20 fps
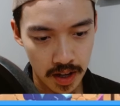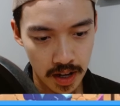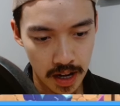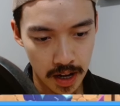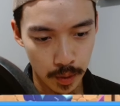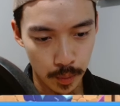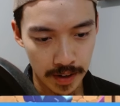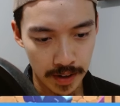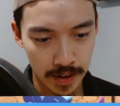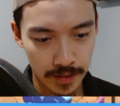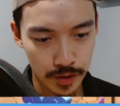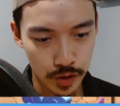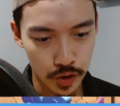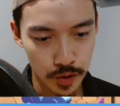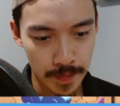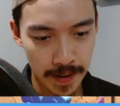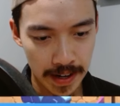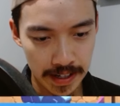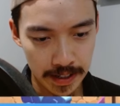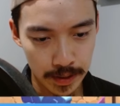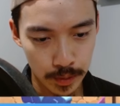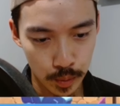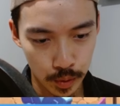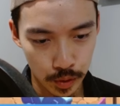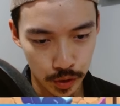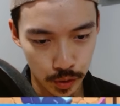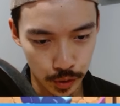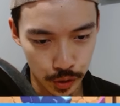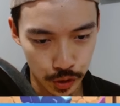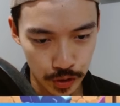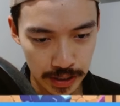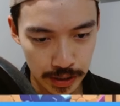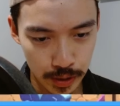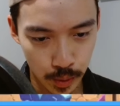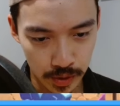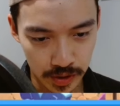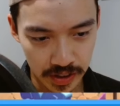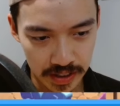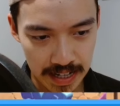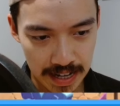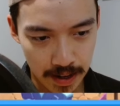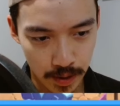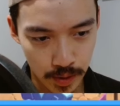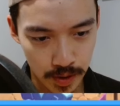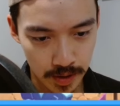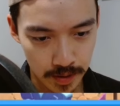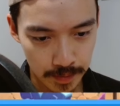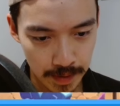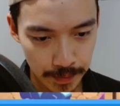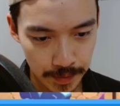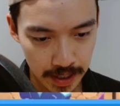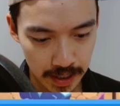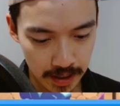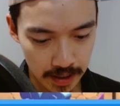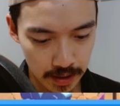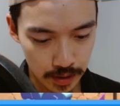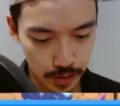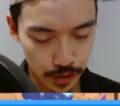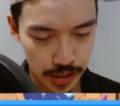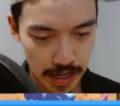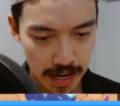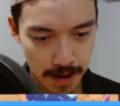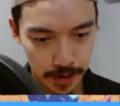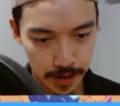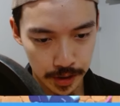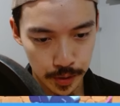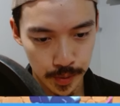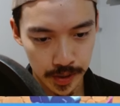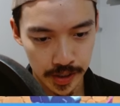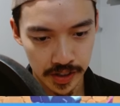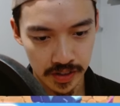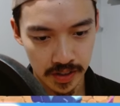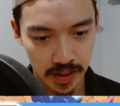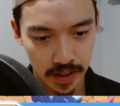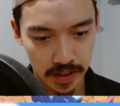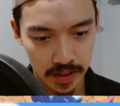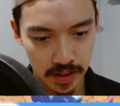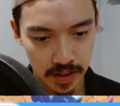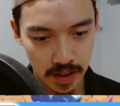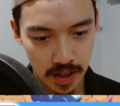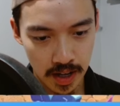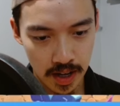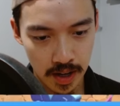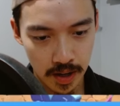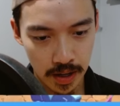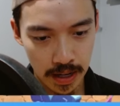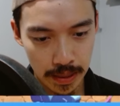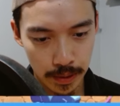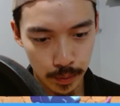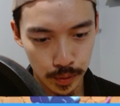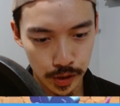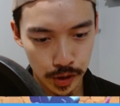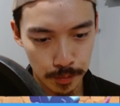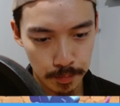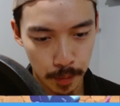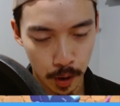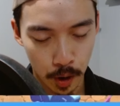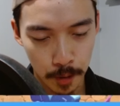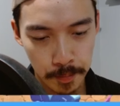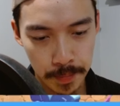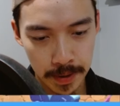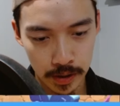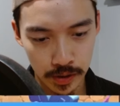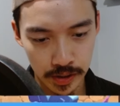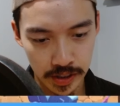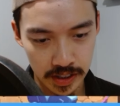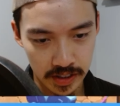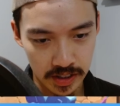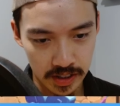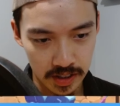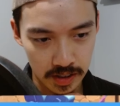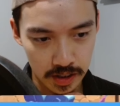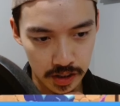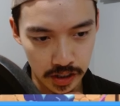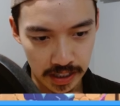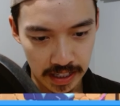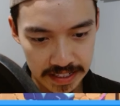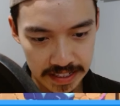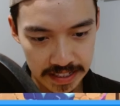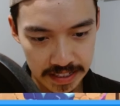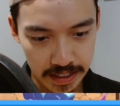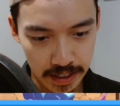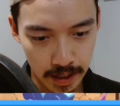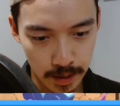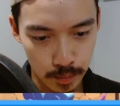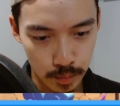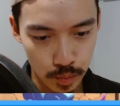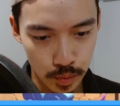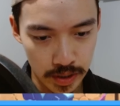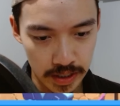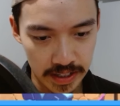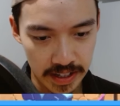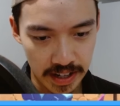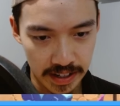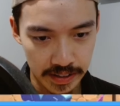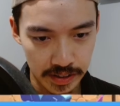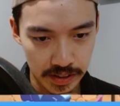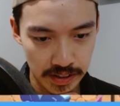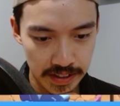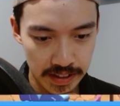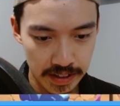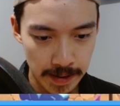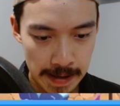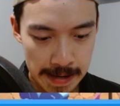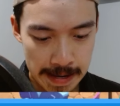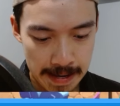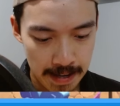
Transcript: whatever's remaining will go straight towards the tower, maybe get a little damage, which is nice. And then we'll just Barb Barrel this to clean it up really nicely.